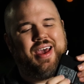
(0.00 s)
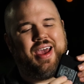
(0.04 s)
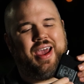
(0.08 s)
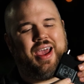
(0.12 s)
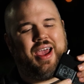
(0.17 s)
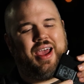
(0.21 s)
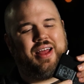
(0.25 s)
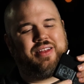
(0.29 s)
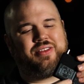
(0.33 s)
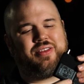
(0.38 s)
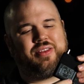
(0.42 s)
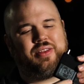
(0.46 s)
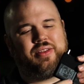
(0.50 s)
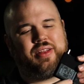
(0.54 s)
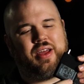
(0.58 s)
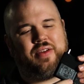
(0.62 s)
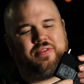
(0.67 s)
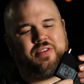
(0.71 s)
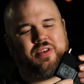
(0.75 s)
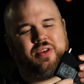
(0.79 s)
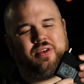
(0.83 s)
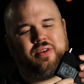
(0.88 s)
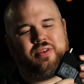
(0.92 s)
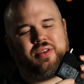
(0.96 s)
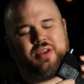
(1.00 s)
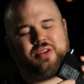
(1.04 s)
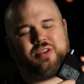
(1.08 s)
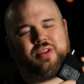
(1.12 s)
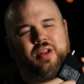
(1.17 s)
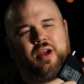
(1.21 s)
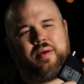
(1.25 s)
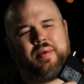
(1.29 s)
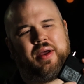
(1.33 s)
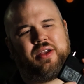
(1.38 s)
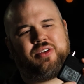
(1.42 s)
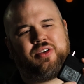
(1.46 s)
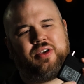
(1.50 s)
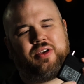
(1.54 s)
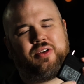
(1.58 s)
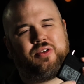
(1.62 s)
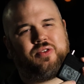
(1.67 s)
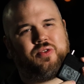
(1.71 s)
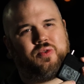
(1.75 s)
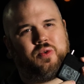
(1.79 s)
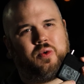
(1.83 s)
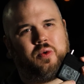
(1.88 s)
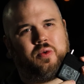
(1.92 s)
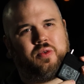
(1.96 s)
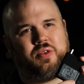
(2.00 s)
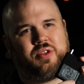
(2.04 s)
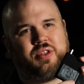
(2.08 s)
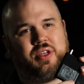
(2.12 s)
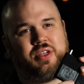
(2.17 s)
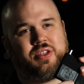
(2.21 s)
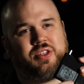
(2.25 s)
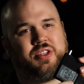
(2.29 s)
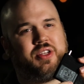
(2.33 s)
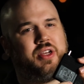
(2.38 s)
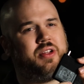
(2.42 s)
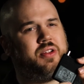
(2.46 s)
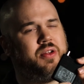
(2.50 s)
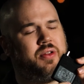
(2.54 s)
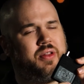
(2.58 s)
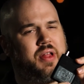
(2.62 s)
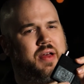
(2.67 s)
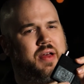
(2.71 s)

And to the left here, this knob actually controls the signal